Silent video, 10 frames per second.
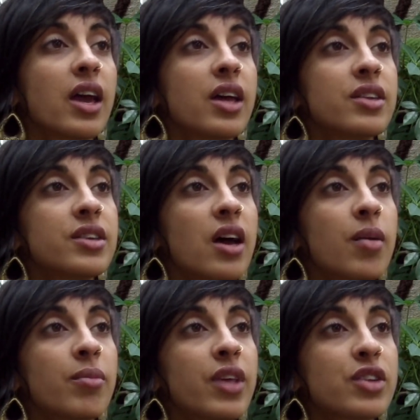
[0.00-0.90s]
And
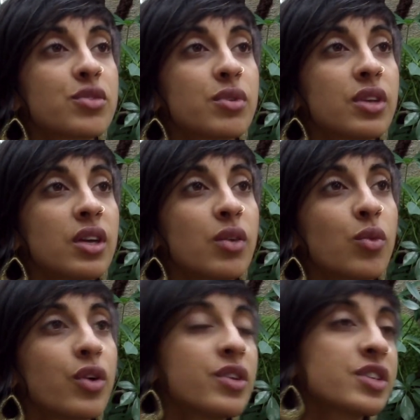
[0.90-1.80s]
that's really
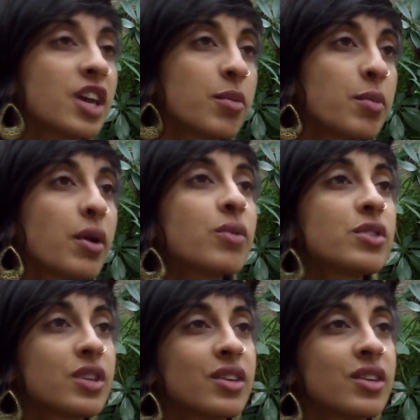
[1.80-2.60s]
where this came about.